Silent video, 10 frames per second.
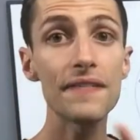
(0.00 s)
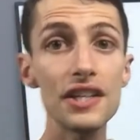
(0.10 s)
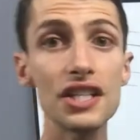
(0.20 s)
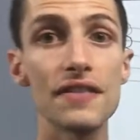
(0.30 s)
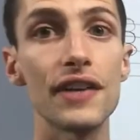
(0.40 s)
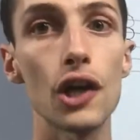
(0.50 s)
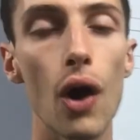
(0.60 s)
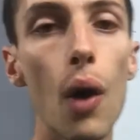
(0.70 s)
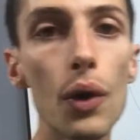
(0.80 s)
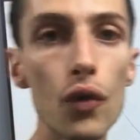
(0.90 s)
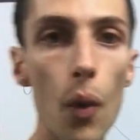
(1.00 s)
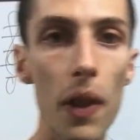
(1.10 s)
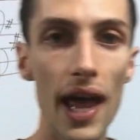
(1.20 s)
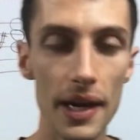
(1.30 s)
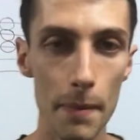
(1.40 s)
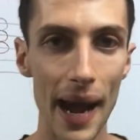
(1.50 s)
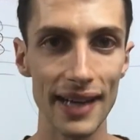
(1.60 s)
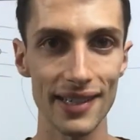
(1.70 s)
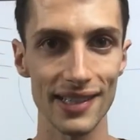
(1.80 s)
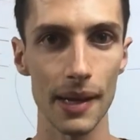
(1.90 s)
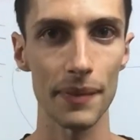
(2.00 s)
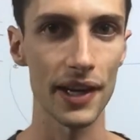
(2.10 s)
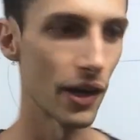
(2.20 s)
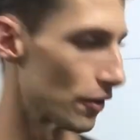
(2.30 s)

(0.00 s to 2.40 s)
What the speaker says: to finish this video, I want to relate it back to something